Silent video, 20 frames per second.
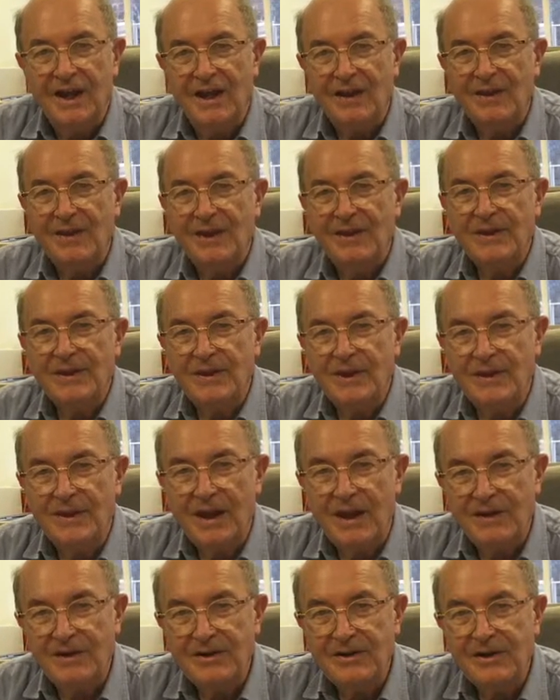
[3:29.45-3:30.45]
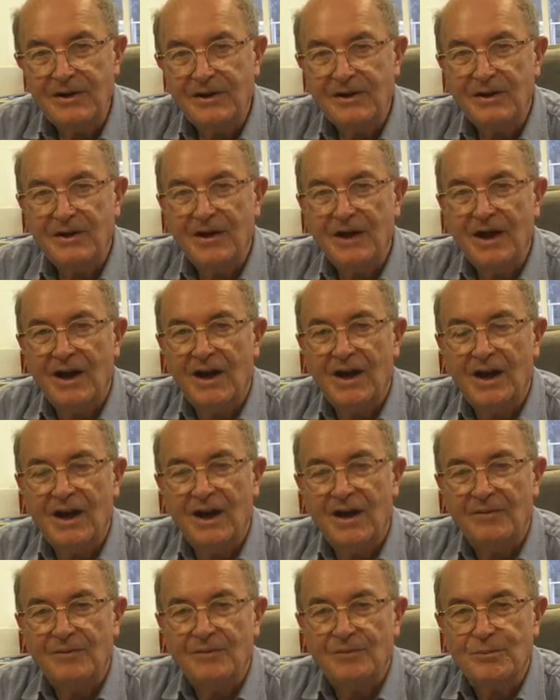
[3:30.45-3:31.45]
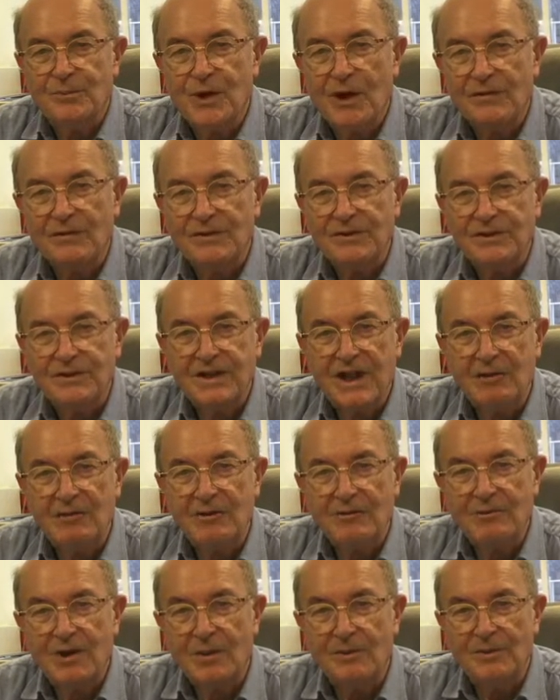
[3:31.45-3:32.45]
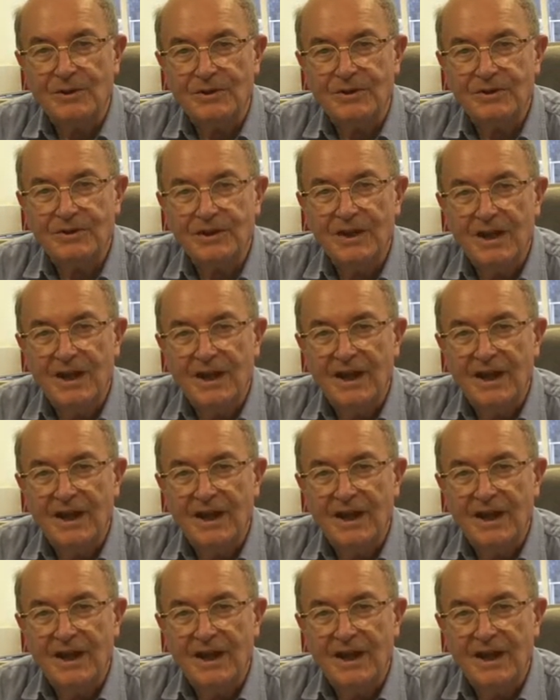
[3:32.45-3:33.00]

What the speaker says: And then the then Provost, Derek Roberts,